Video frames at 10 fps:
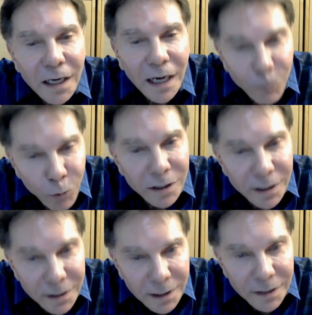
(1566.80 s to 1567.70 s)
I
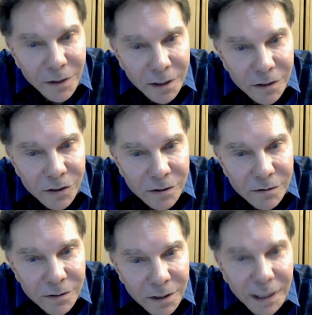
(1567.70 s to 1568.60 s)
really need
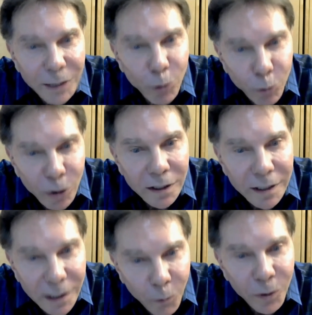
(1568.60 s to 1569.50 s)
this. It would really
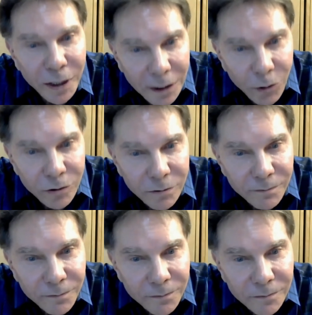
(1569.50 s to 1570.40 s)
help me out.
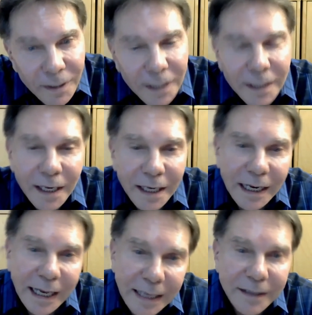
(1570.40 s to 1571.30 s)
And I
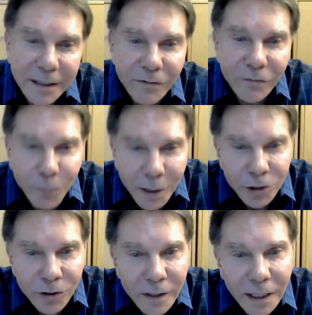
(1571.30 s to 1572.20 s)
had the
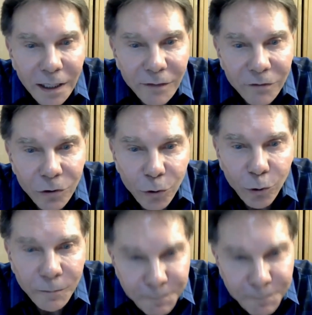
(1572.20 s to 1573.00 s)
information that afternoon.